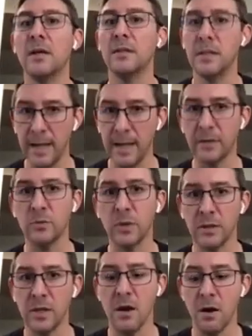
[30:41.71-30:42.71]
detect
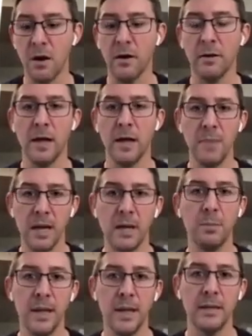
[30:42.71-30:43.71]
what they are, and make
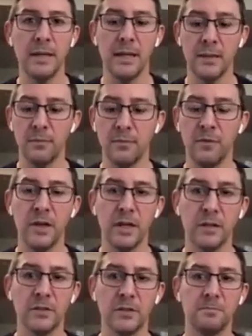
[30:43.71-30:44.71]
a plan to get them
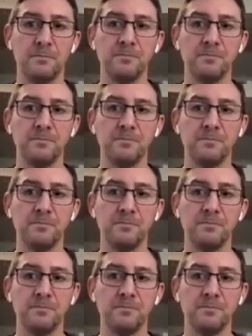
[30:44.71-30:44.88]
fixed.